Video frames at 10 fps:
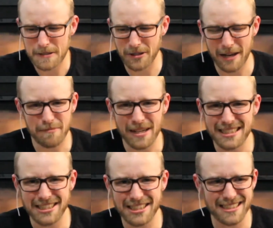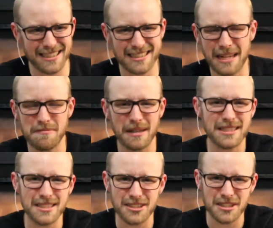So that message is the same
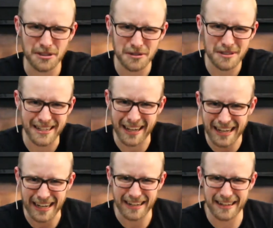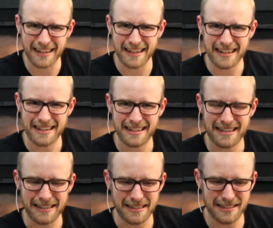message to you tonight
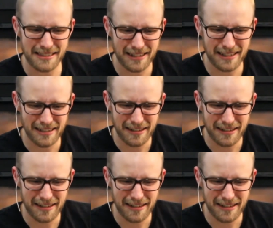is